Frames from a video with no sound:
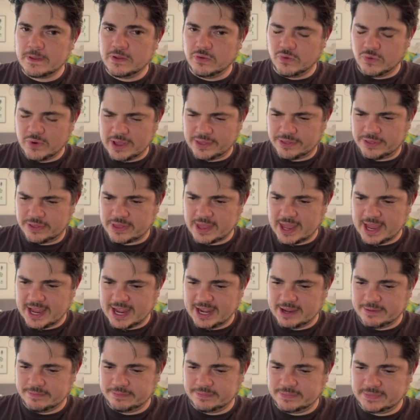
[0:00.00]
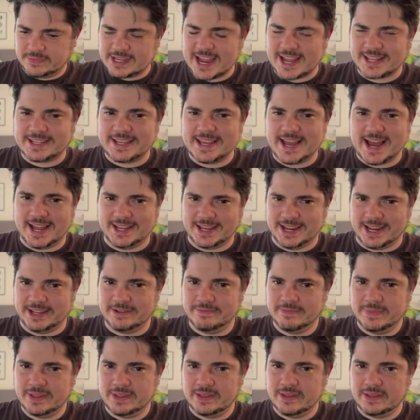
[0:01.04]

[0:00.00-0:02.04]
with Tatiana